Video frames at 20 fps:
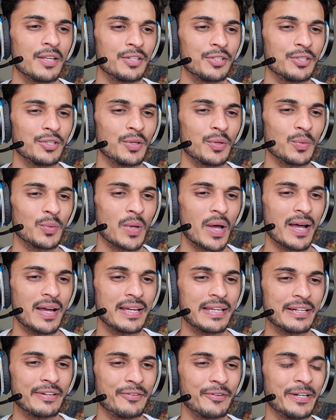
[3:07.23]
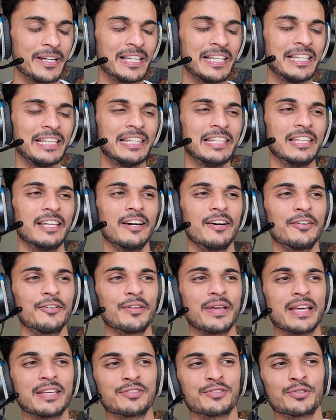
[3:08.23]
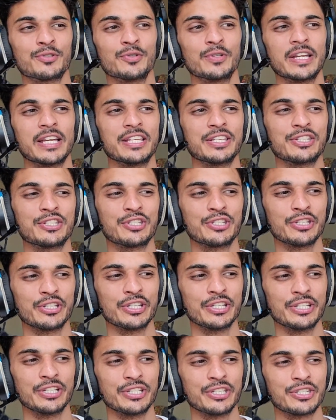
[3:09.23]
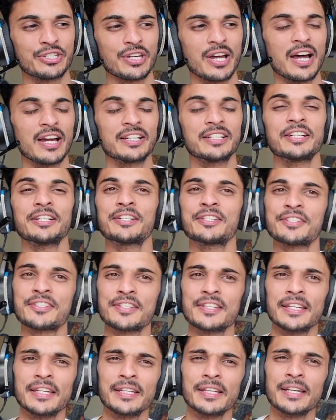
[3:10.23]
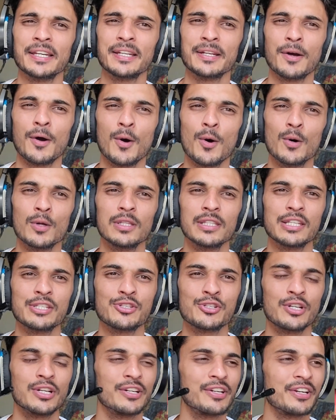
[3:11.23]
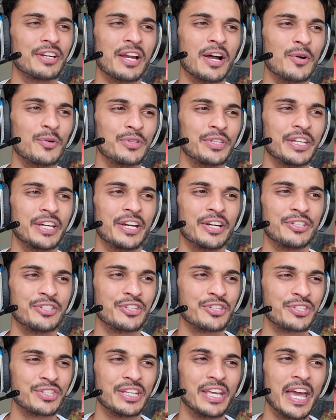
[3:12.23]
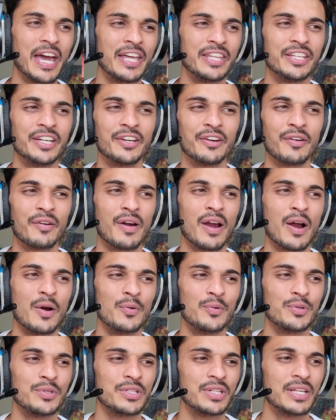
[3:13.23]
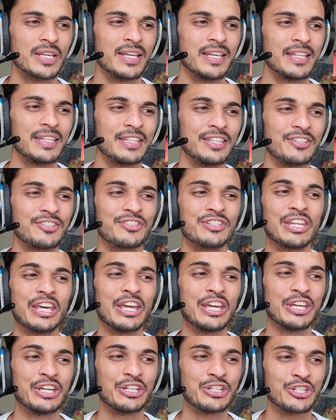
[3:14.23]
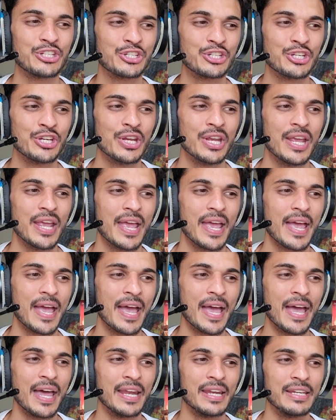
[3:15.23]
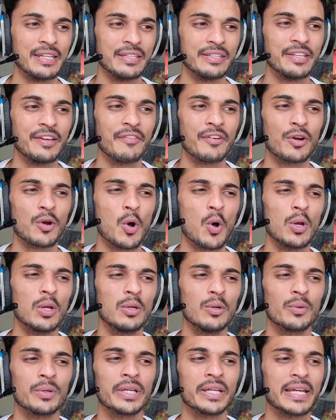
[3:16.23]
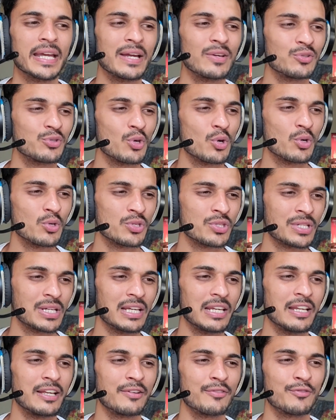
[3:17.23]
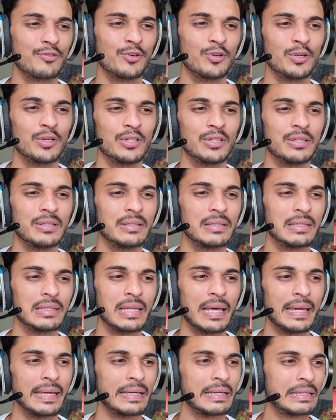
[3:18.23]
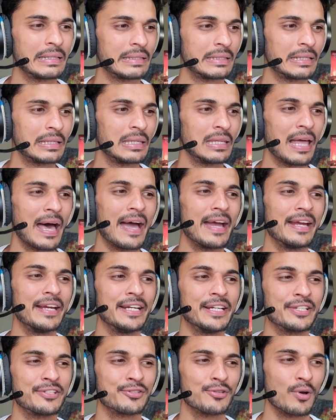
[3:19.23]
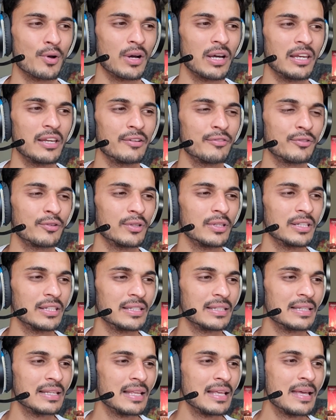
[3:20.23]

You know, I really loved as soon as she started singing, all the children out there just gathered around the stage, and they were all looking at those colorful like uh, lights or colorful